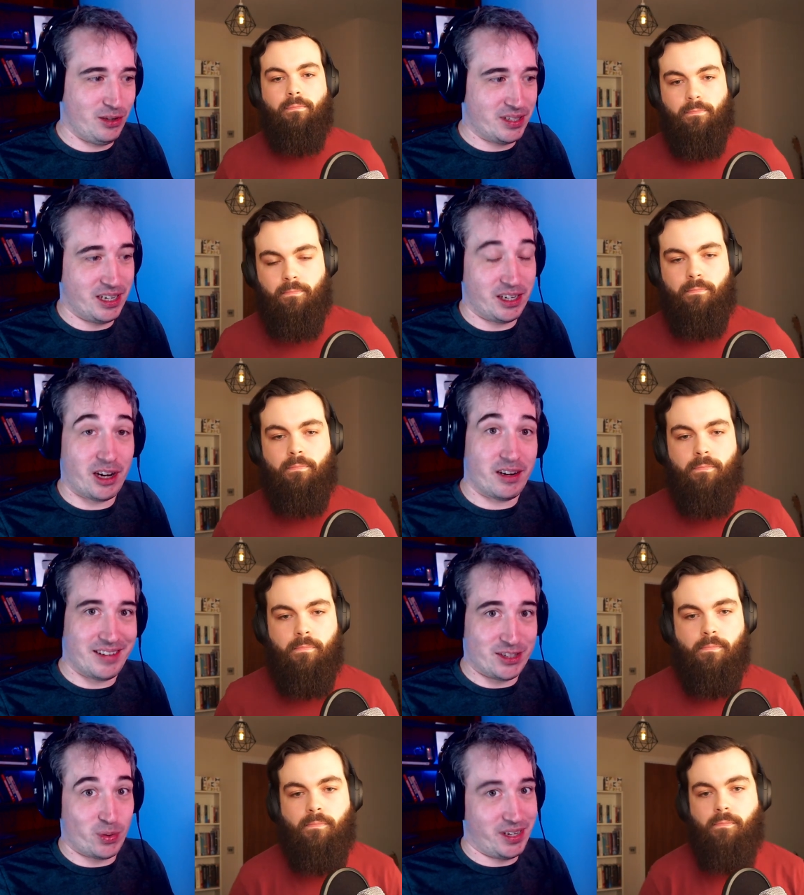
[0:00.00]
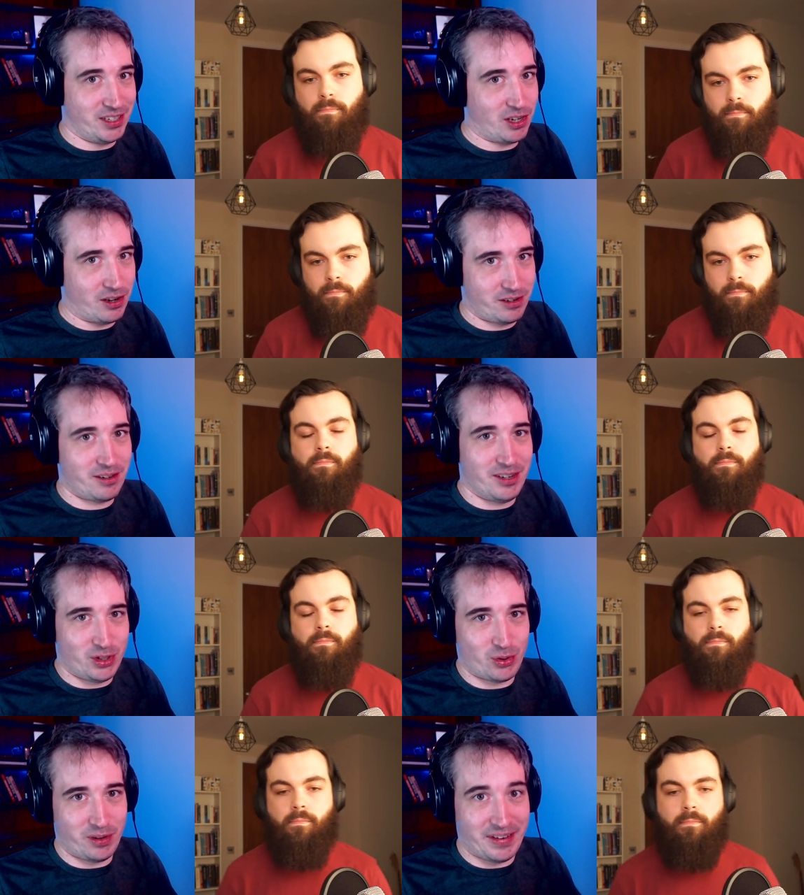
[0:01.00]
Speaker 1: You said it got that's where it gets harder
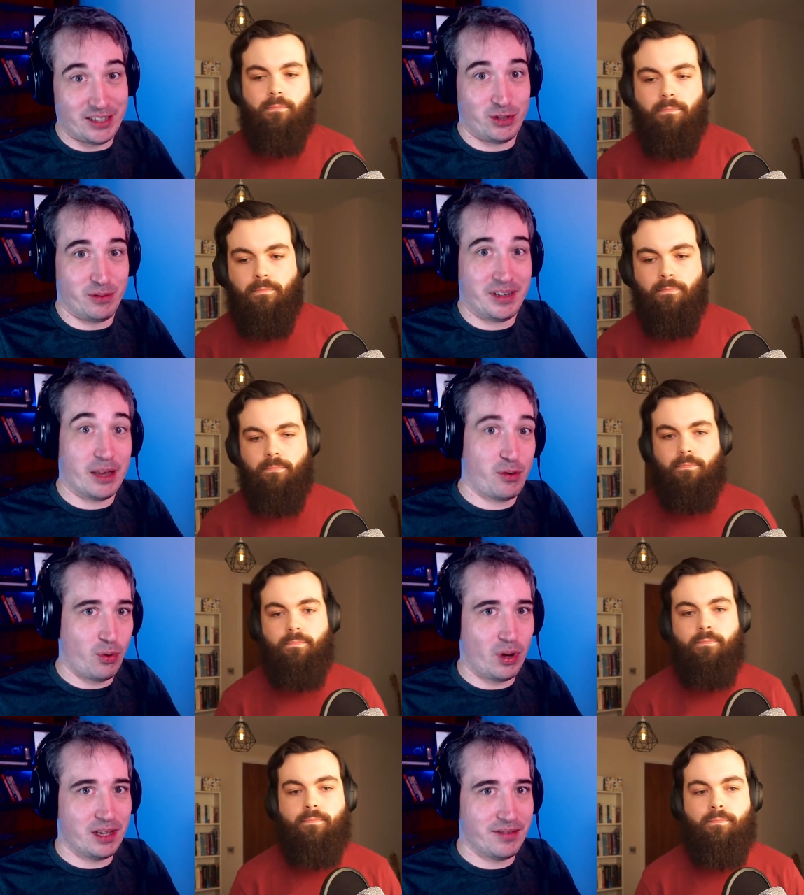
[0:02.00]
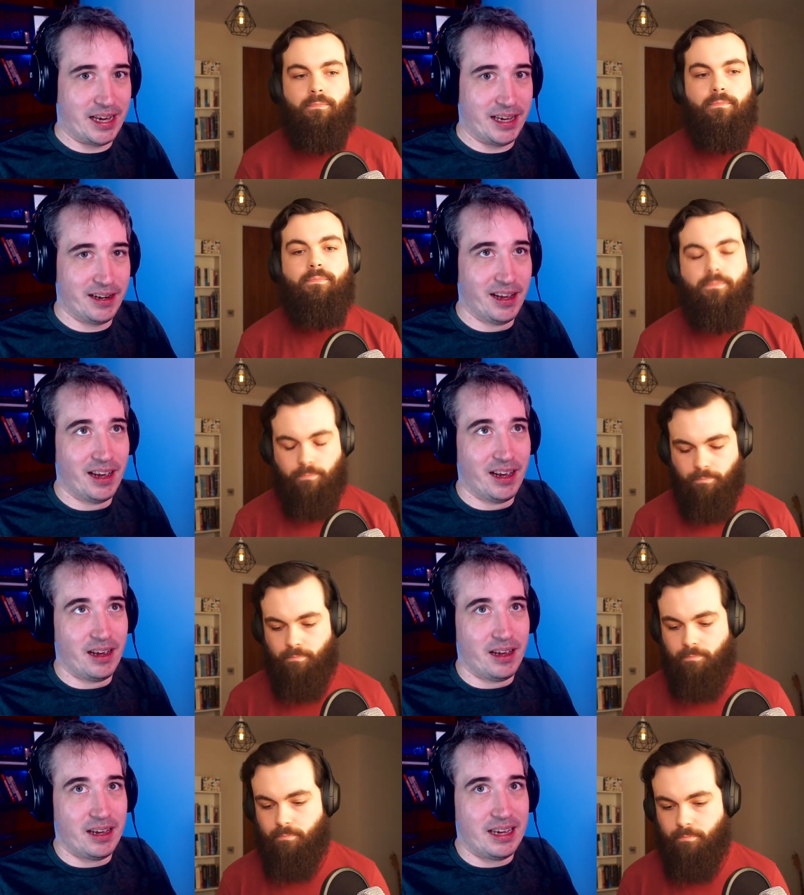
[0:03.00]
is sort of as you get through all of that
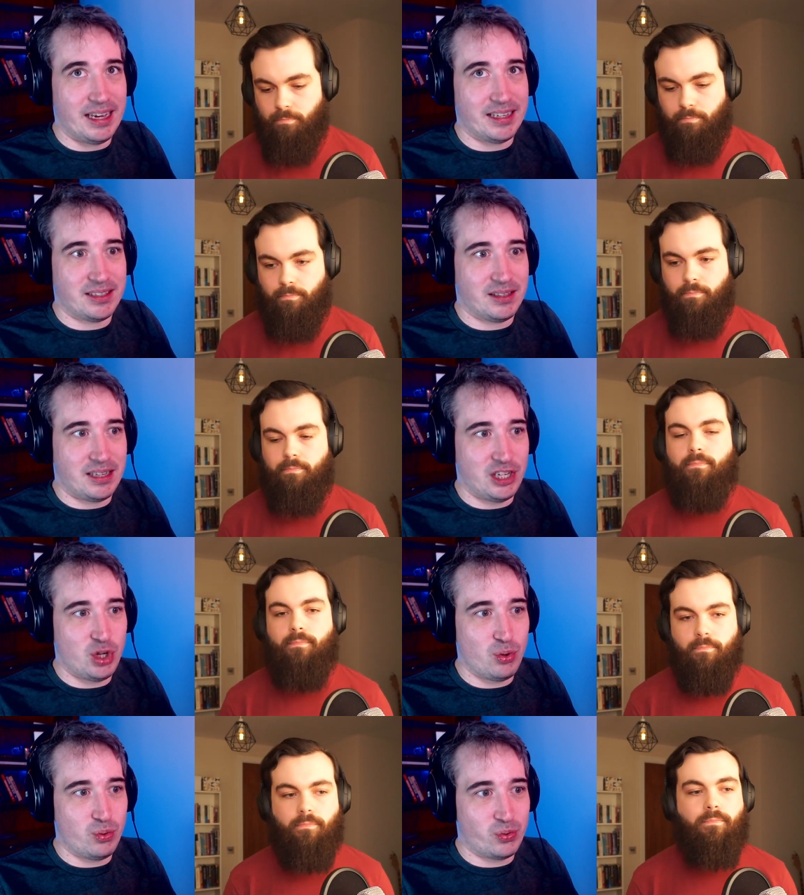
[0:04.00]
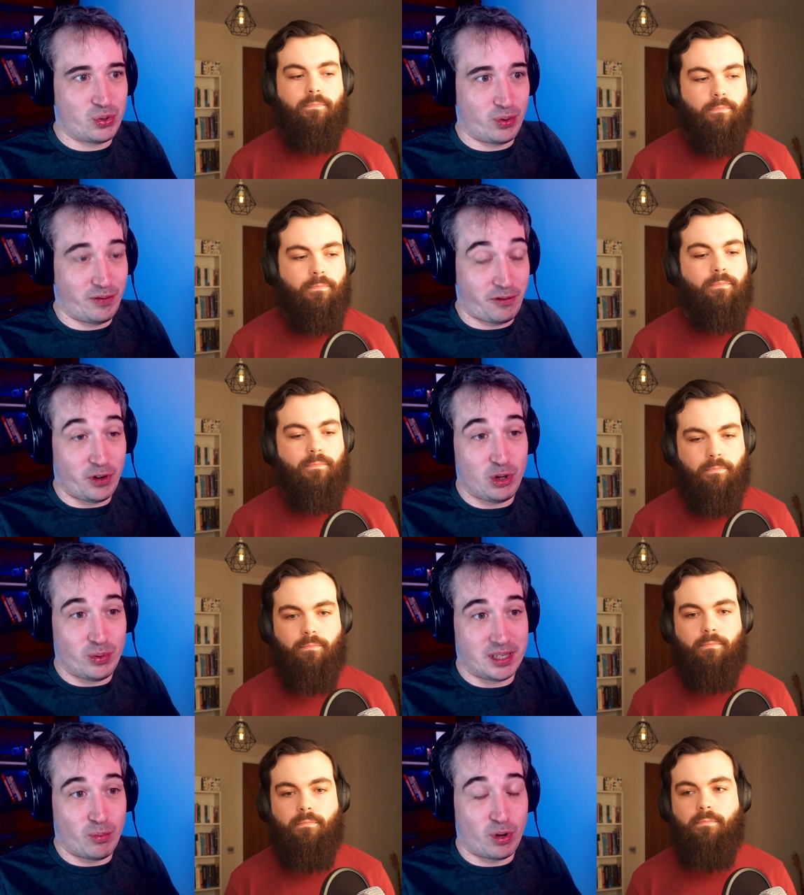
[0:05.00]
is did you sort of for you
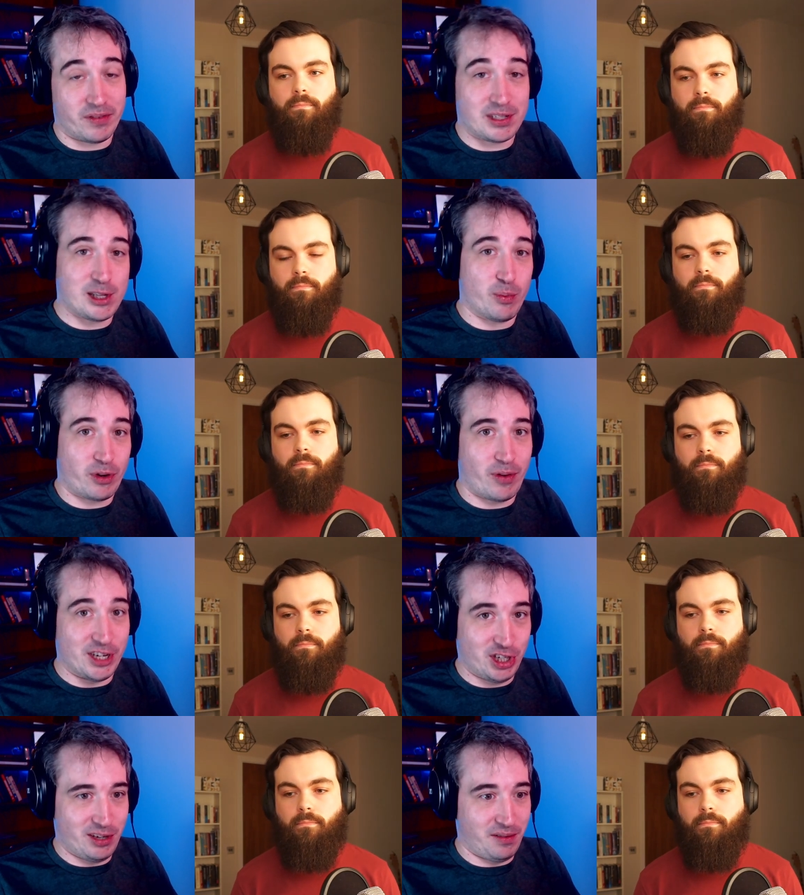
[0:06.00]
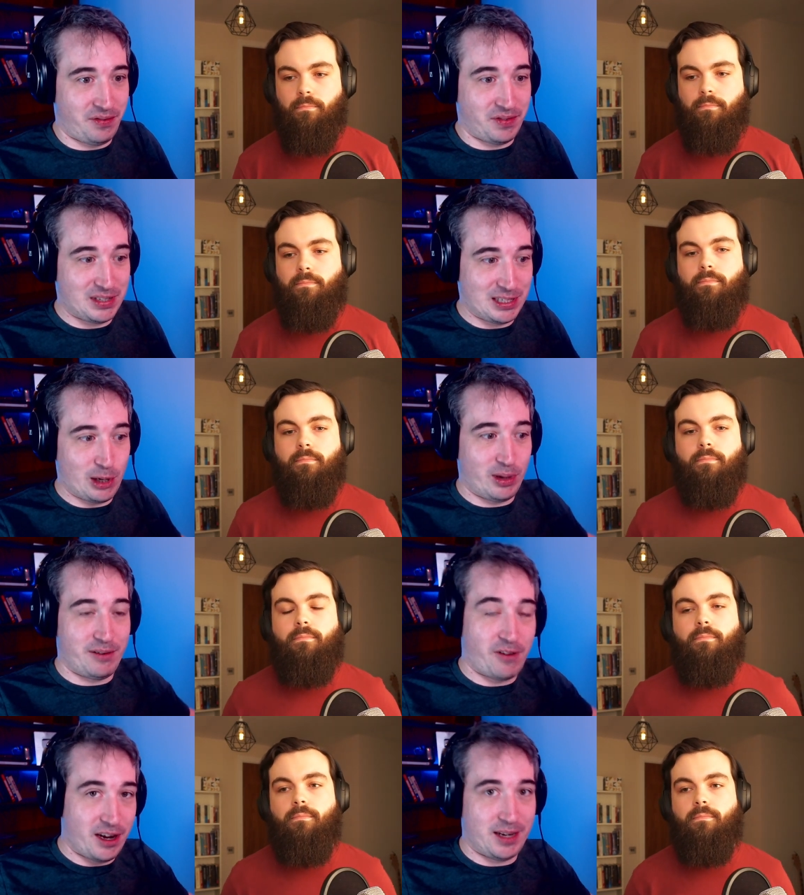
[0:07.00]
was it more of a slow progression of
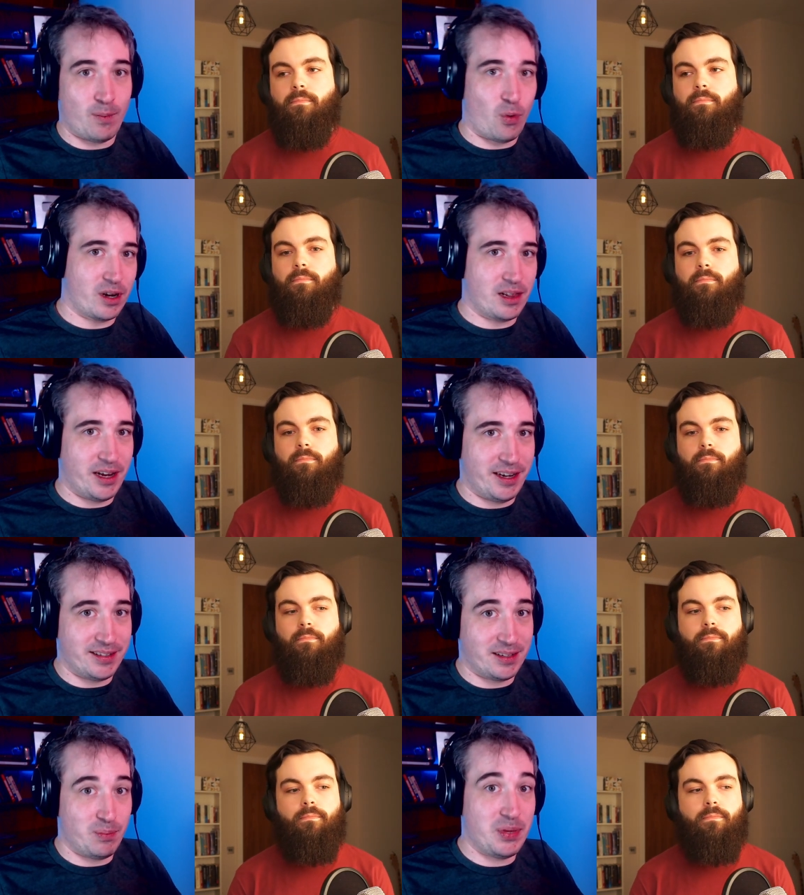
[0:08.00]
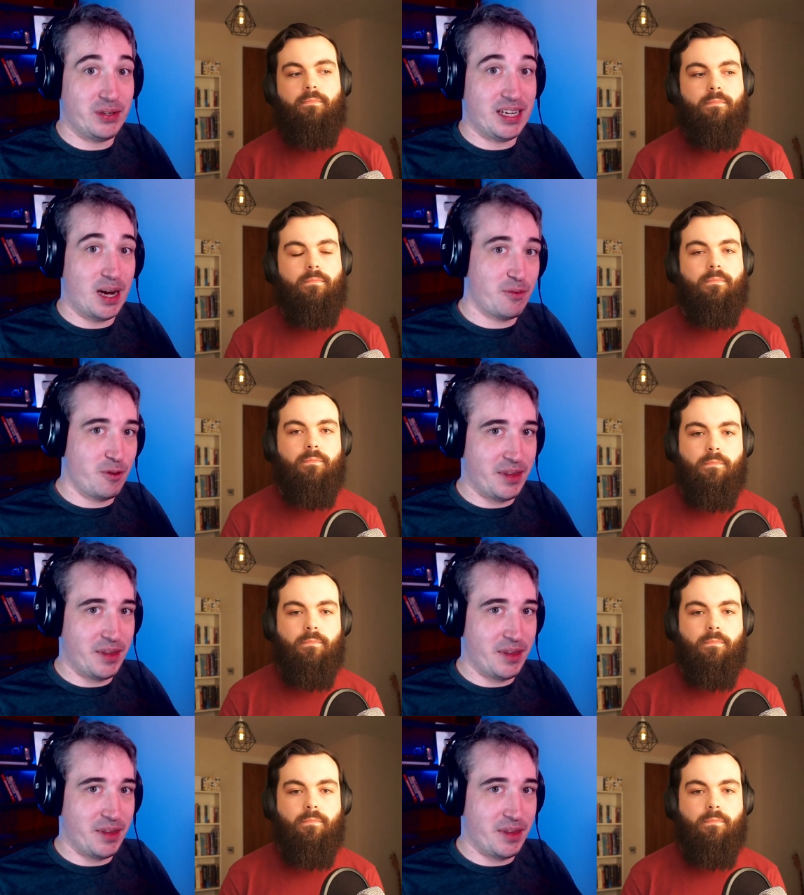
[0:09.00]
slowly finding more clients and building up from